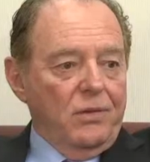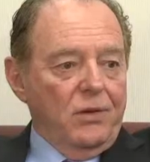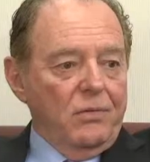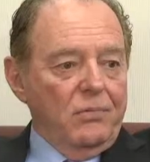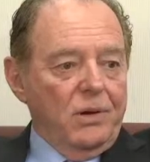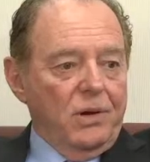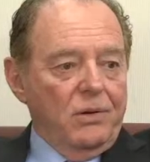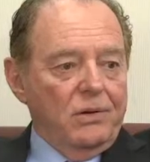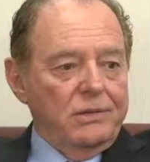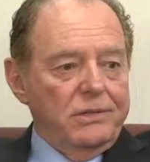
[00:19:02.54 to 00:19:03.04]

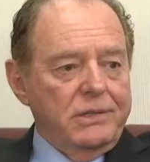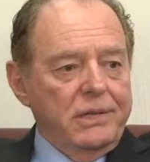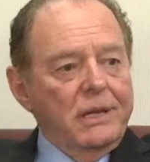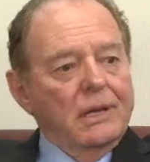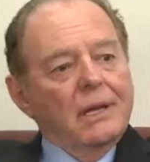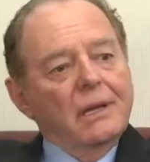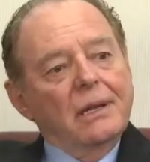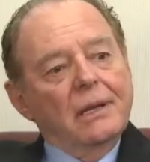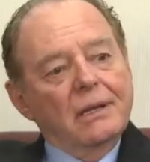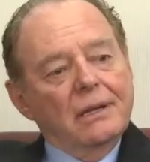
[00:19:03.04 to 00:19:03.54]
foremost.
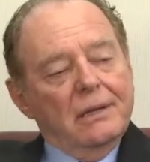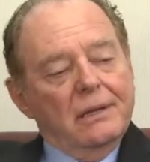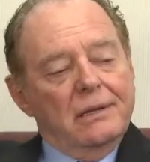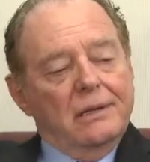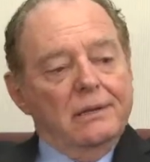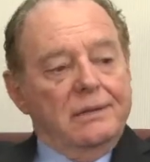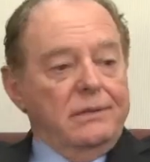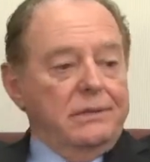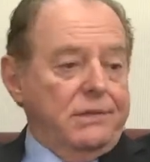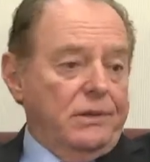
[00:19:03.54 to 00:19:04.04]

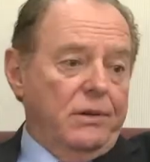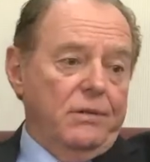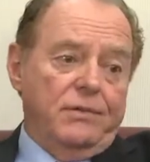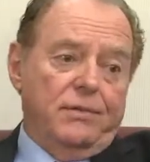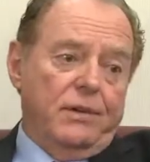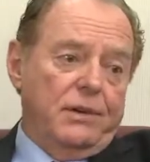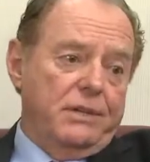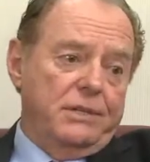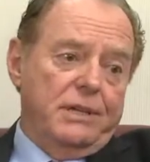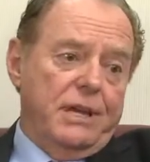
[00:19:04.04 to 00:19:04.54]
So,
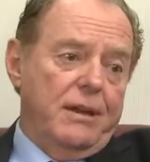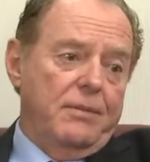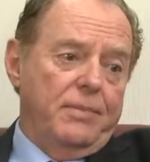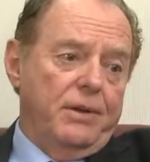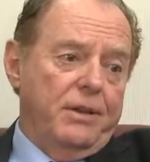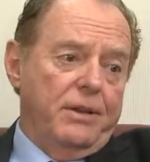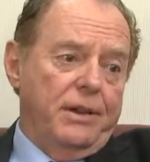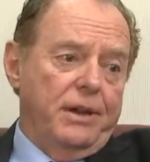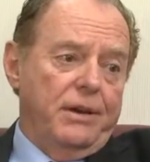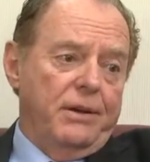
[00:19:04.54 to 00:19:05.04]
for
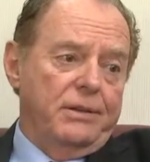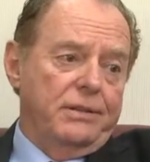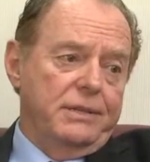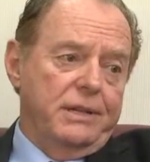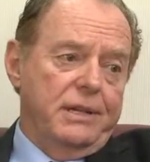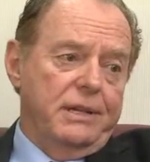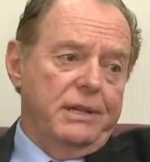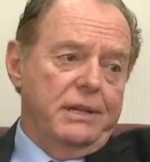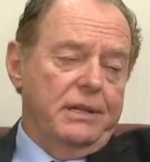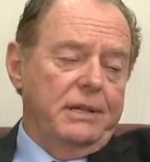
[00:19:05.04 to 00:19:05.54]
example, there's
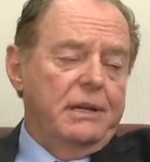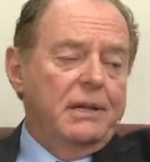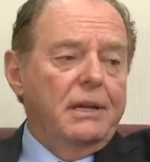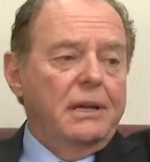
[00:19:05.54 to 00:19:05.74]
the